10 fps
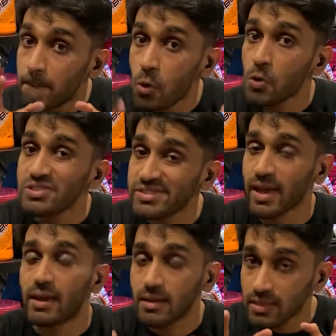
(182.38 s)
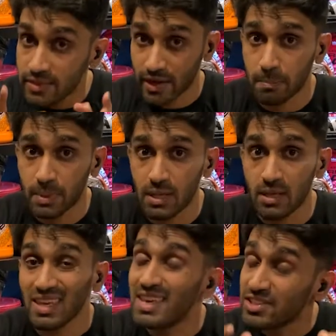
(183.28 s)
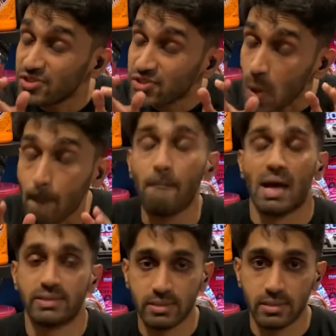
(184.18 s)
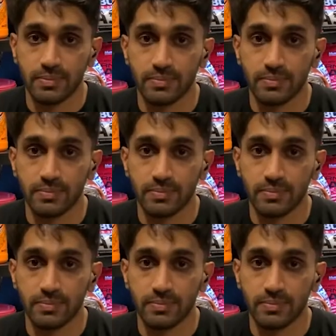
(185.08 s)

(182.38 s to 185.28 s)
post-cycle therapy is must.